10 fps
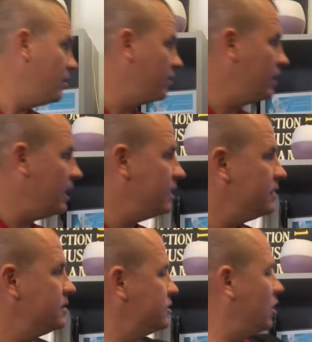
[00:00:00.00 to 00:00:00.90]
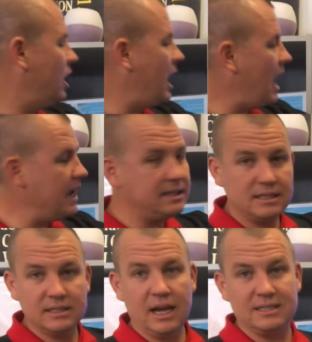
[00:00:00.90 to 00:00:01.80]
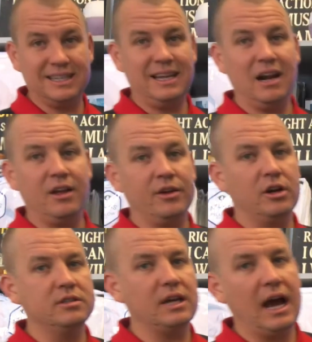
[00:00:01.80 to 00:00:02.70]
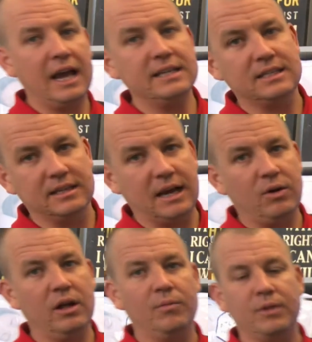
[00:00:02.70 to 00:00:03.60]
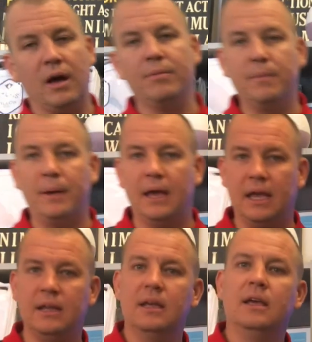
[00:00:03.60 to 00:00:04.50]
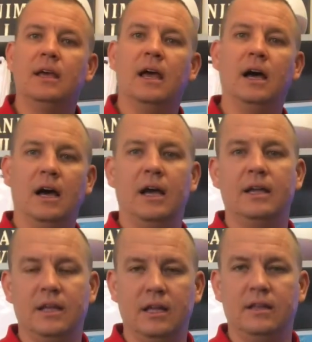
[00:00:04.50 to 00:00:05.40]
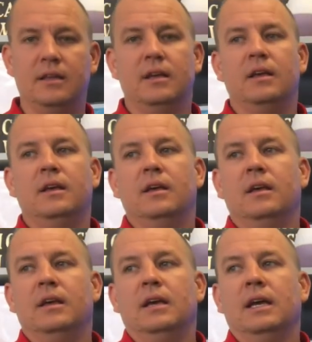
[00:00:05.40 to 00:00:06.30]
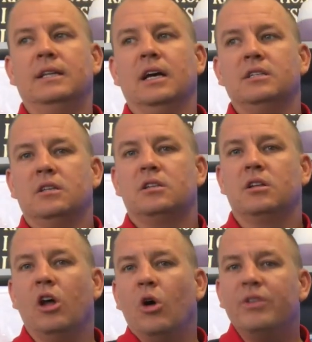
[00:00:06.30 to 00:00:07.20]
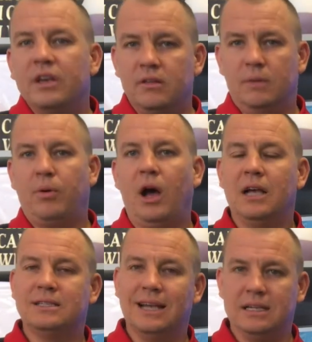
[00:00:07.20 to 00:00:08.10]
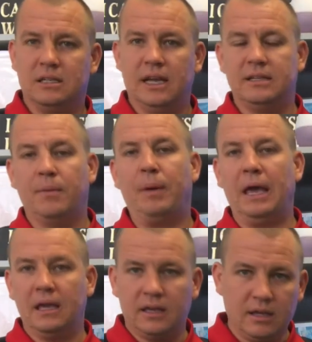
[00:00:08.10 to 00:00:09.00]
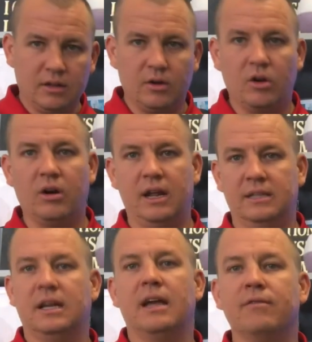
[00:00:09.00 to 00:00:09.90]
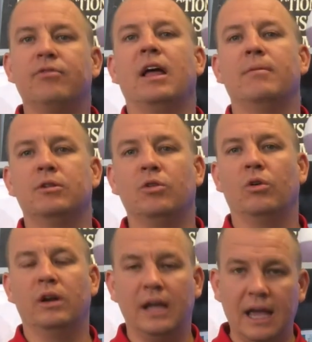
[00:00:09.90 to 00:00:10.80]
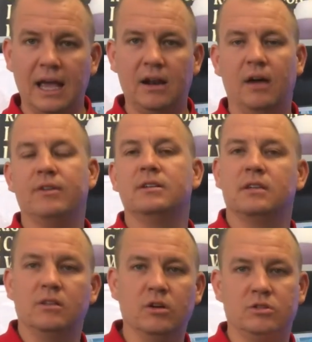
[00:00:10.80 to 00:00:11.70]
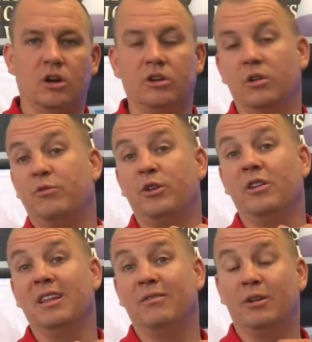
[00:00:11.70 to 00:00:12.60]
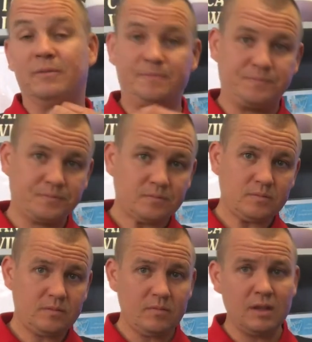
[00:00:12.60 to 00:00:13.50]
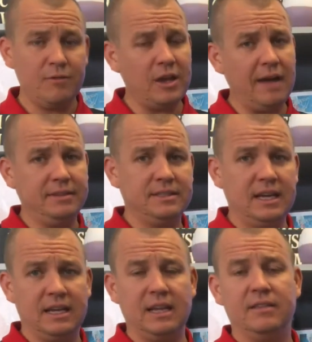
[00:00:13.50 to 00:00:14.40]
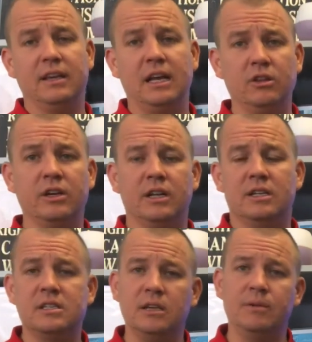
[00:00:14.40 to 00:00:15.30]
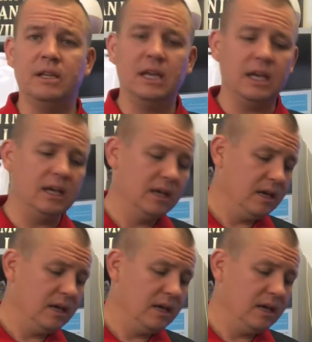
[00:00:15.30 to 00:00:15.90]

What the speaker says: Okay, so ice is next. Any area that hurts, ice it. That will help numb the pain, and it doesn't slow the healing process like a painkiller or an anti-inflammatory, and obviously those aren't good for your liver. If you have to take anything, I'd look into CBD.